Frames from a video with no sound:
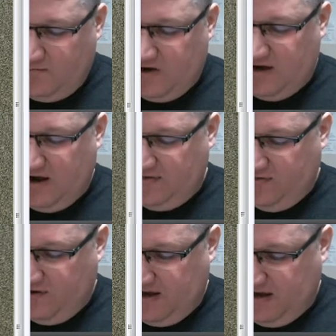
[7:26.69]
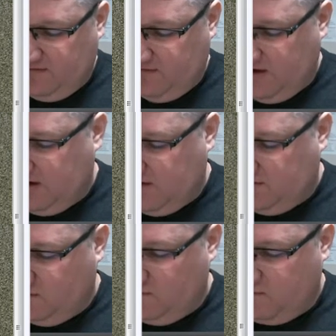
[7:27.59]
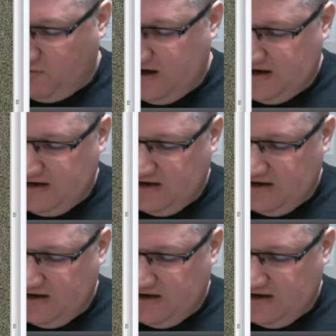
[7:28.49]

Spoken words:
But in either case, I need to break